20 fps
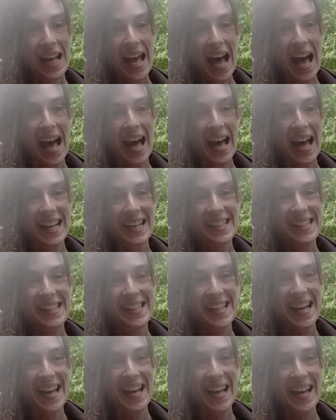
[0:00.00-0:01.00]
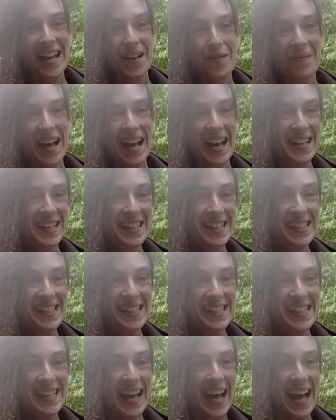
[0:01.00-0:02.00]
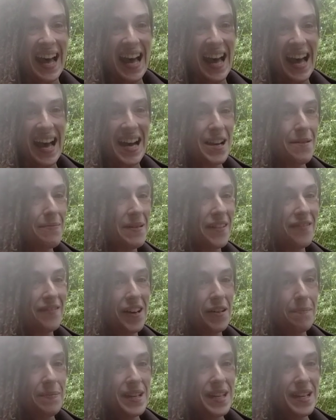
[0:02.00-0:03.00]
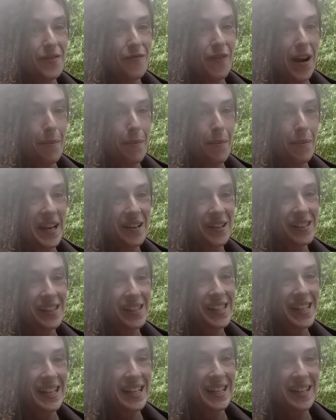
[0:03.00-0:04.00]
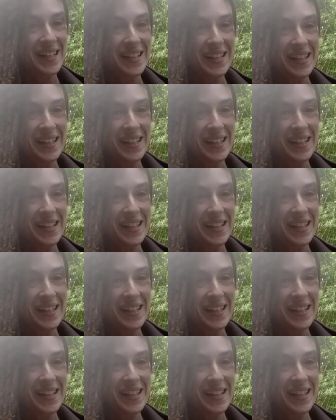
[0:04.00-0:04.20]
And yeah, I hope I've not been rambling on too long.